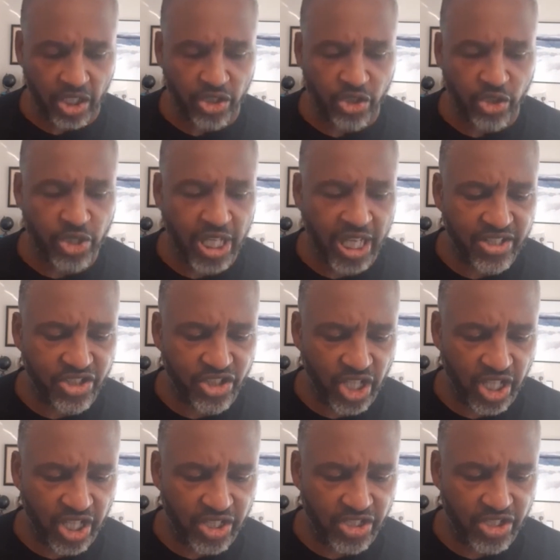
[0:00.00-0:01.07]
Do not
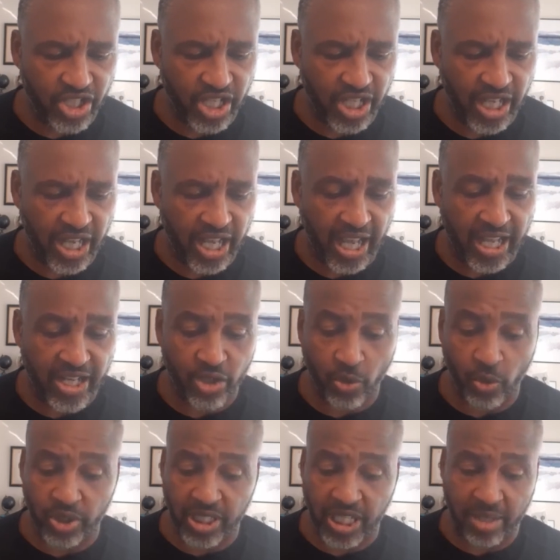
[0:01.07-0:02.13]
judge, and you
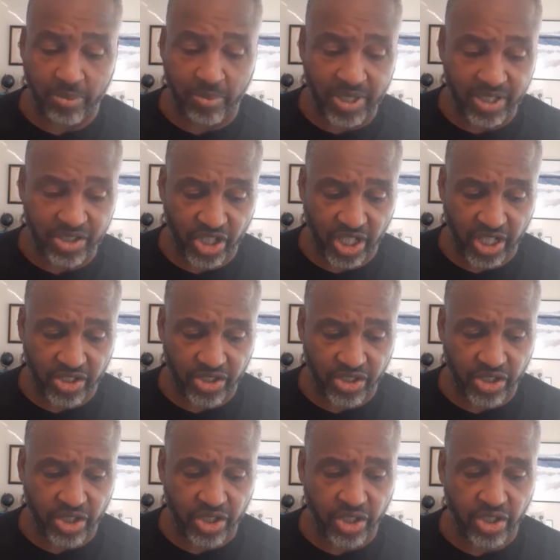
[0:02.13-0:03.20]
will not be
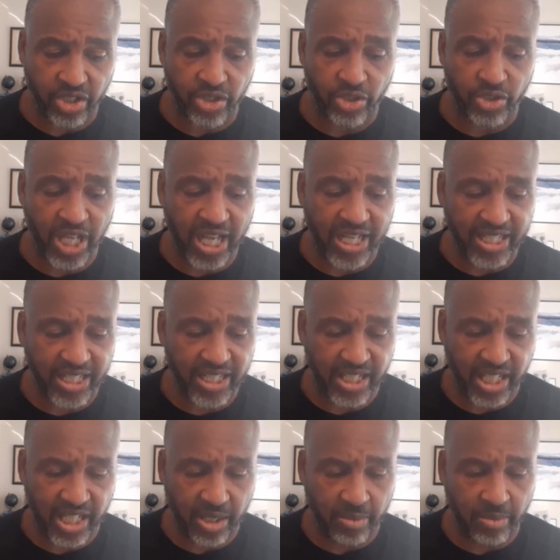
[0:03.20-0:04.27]
judged. Do not
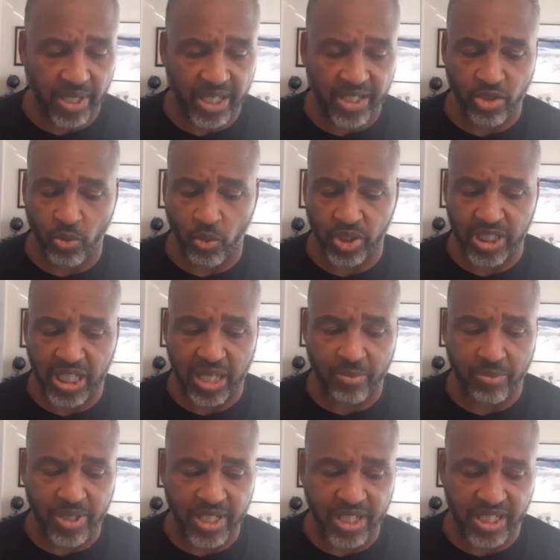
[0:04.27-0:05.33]
condemn, and you will not
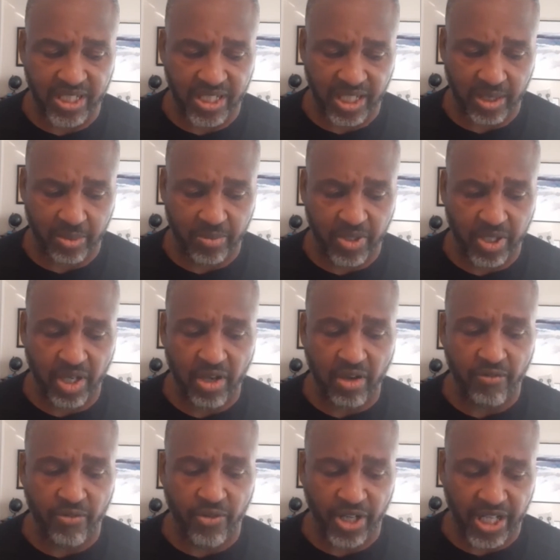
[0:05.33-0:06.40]
be condemned.
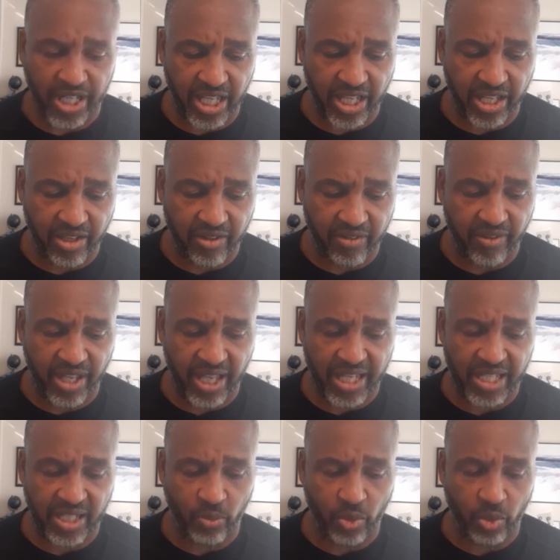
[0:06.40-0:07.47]
Forgive, and
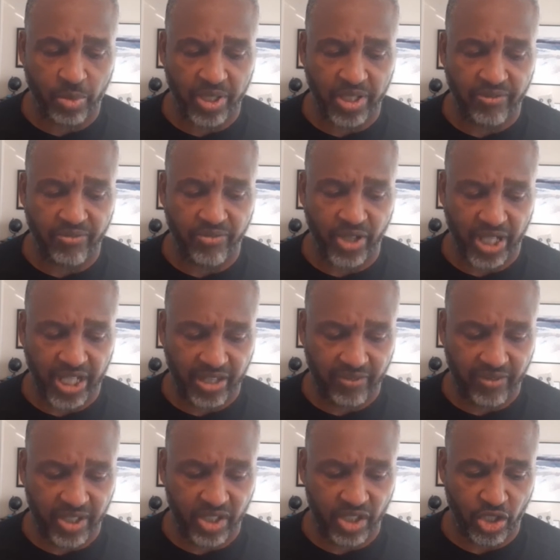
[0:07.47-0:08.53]
it will be
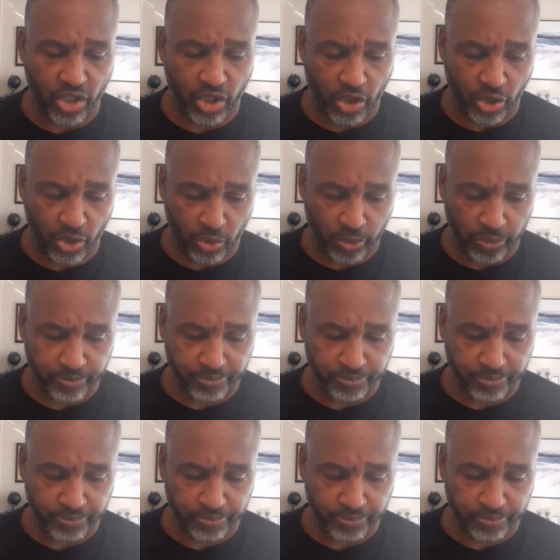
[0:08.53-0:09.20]
forgiven you.